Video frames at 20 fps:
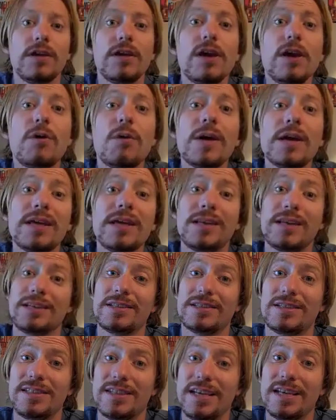You know what you
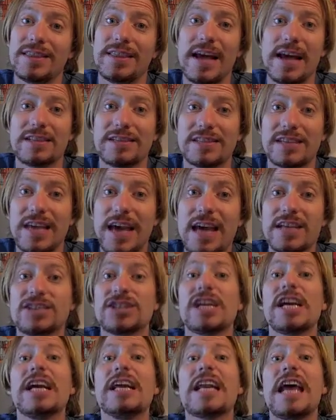didn't see in that
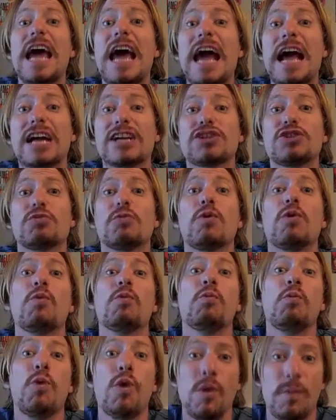sketch? An actual
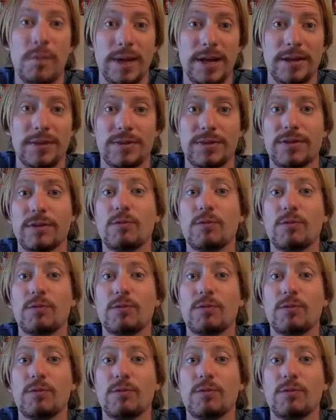woman.